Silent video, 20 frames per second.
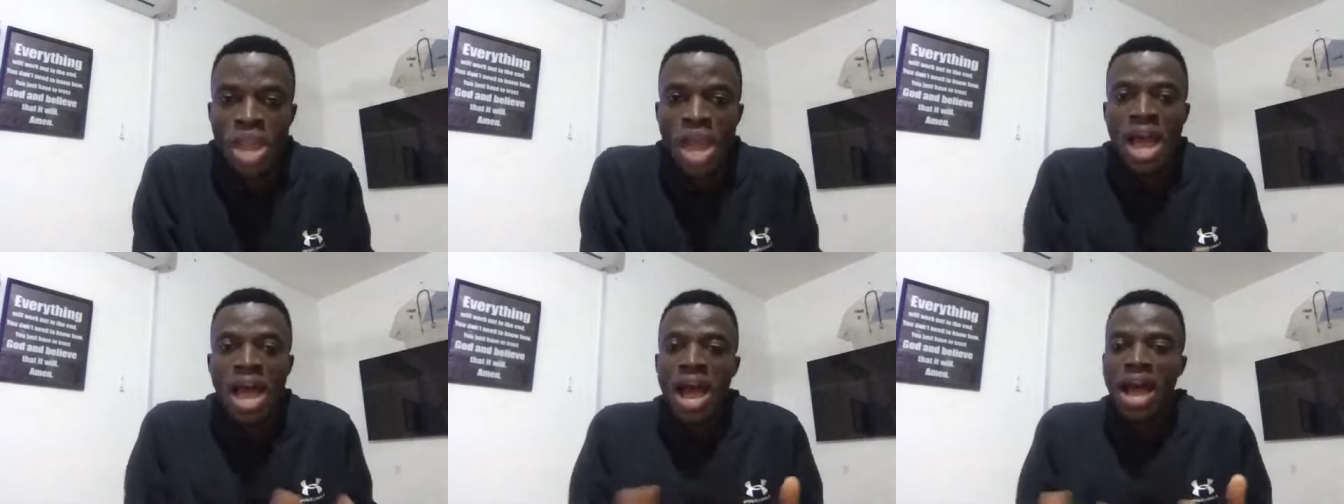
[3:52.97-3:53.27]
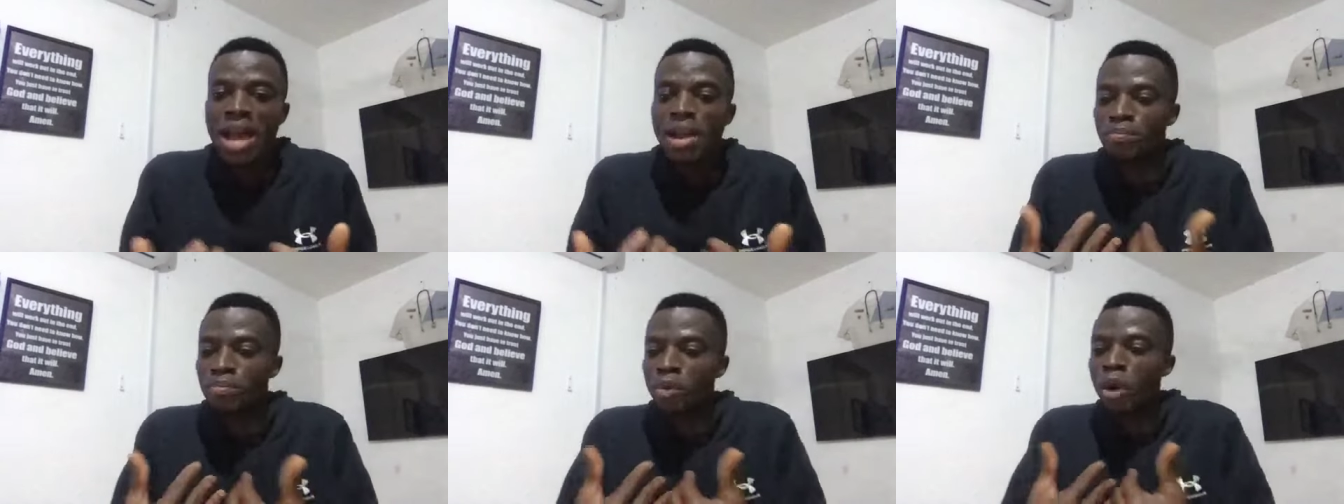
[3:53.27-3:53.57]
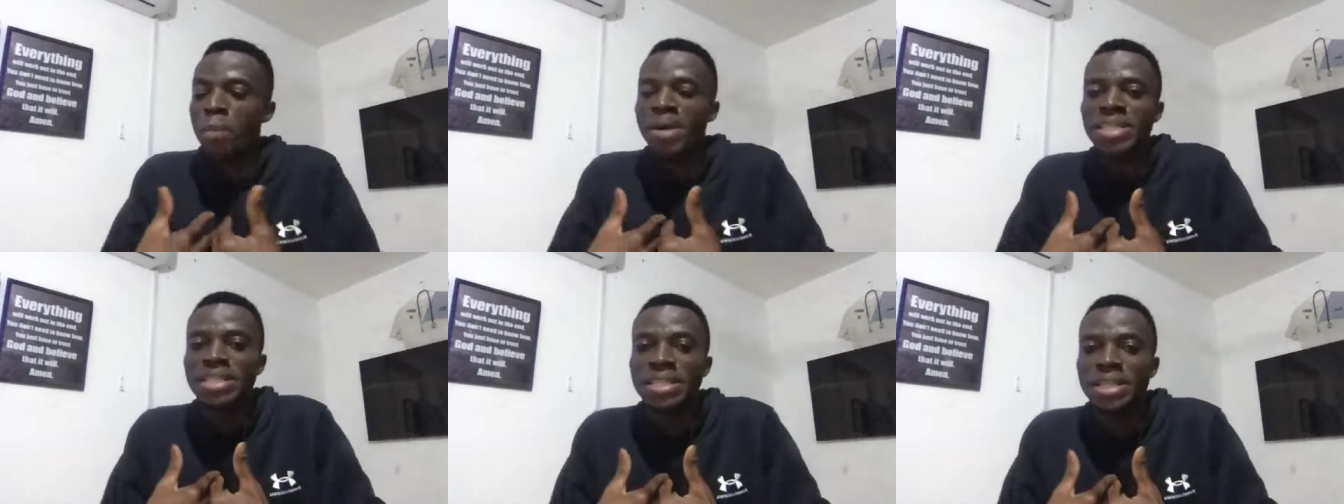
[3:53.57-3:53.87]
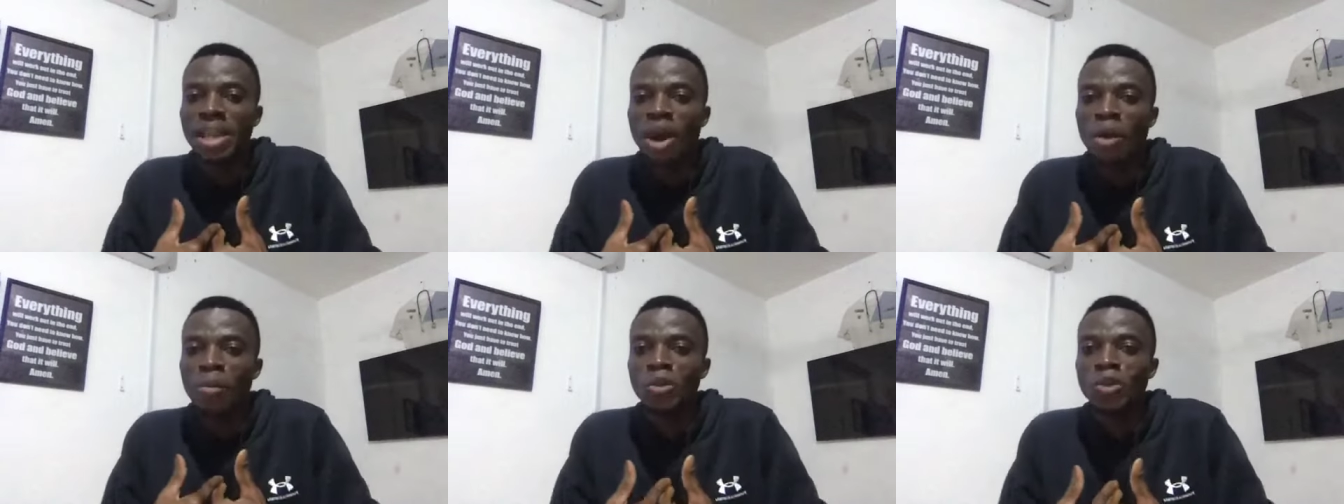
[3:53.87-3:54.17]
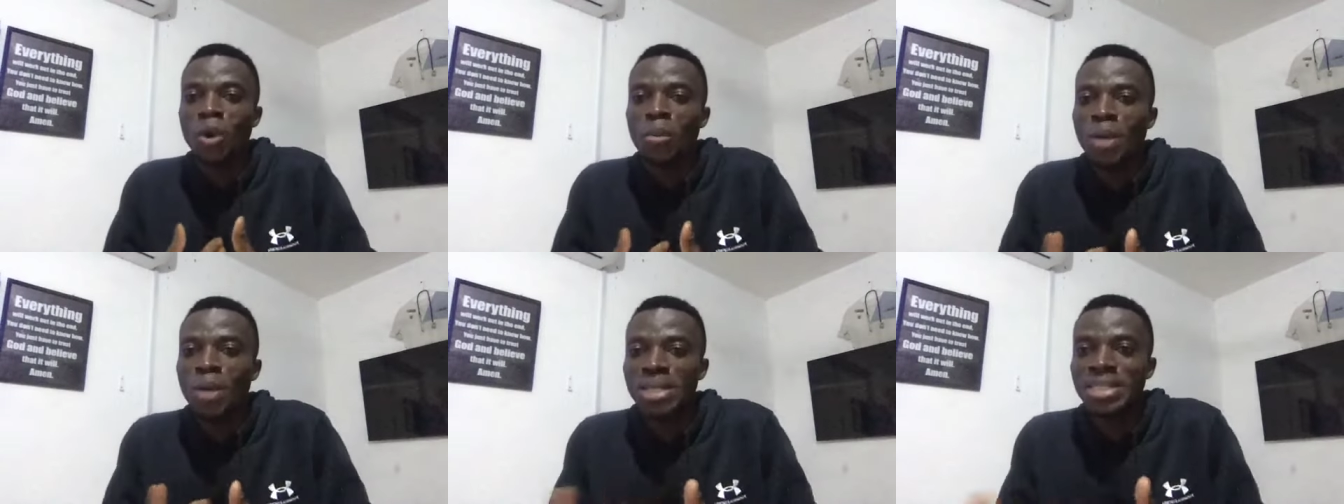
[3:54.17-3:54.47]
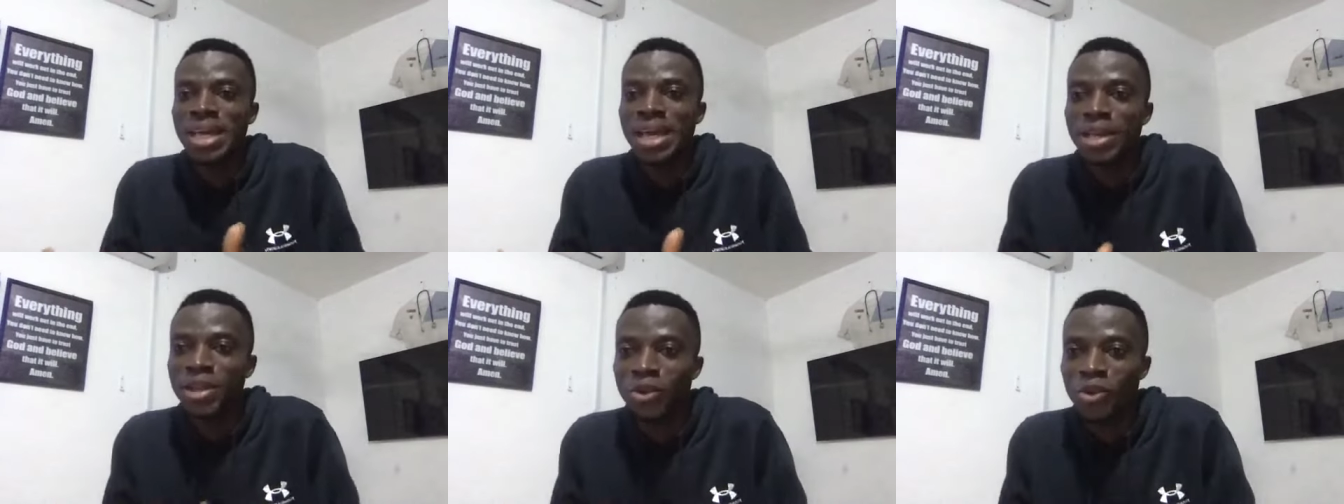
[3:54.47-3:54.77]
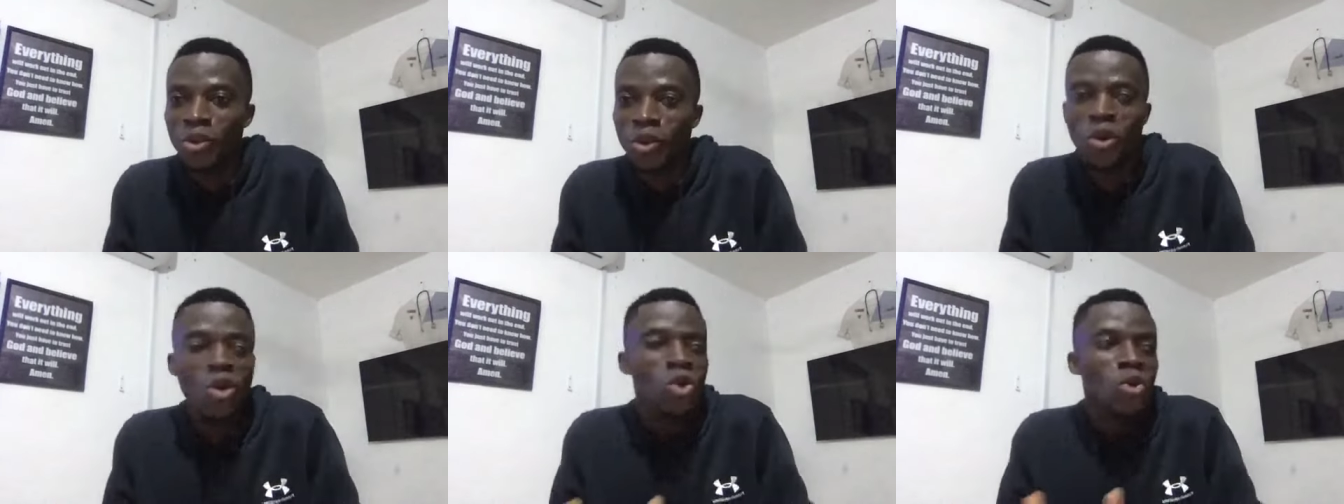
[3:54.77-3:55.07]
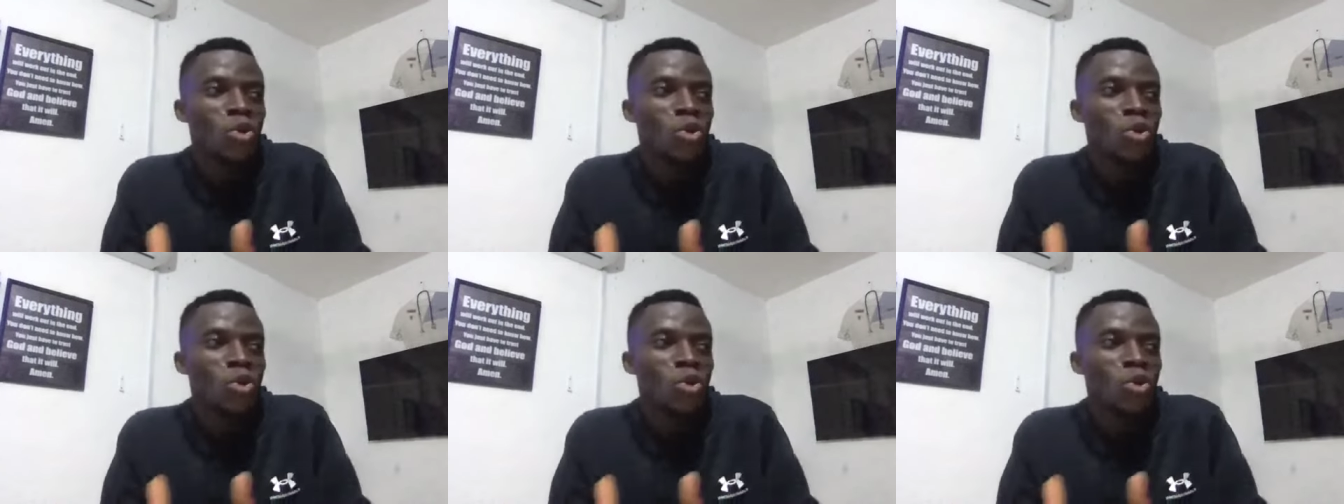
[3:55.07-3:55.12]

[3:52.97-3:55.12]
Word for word: And property now, almost almost saying no, no.